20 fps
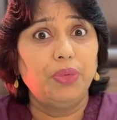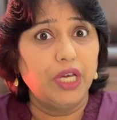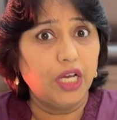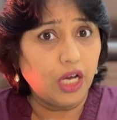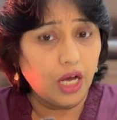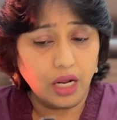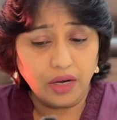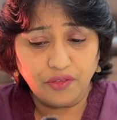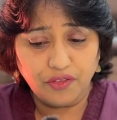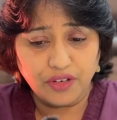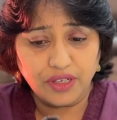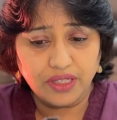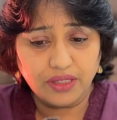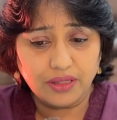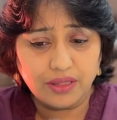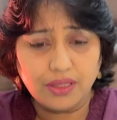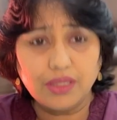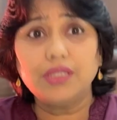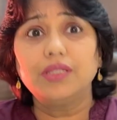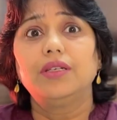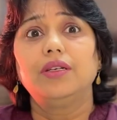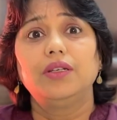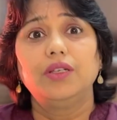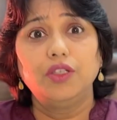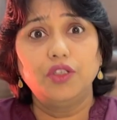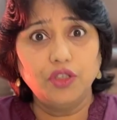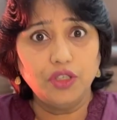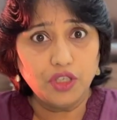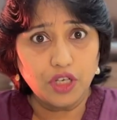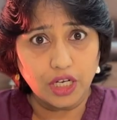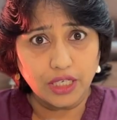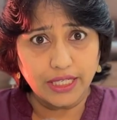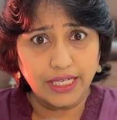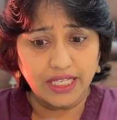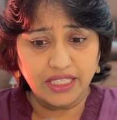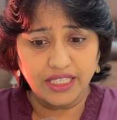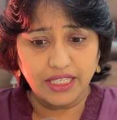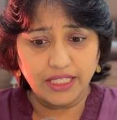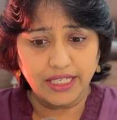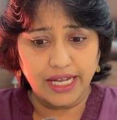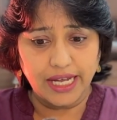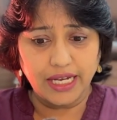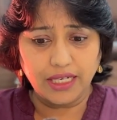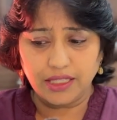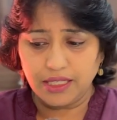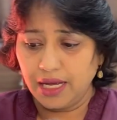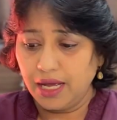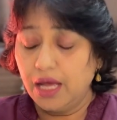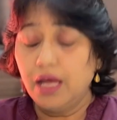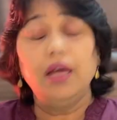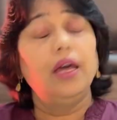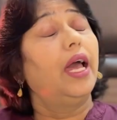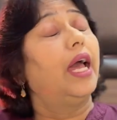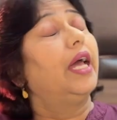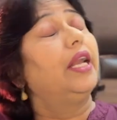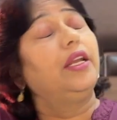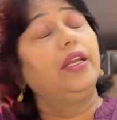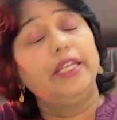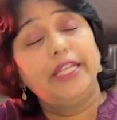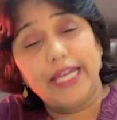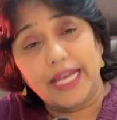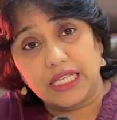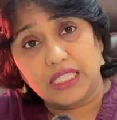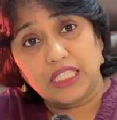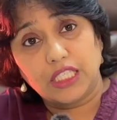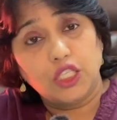confident. Do not hesitate. And yes,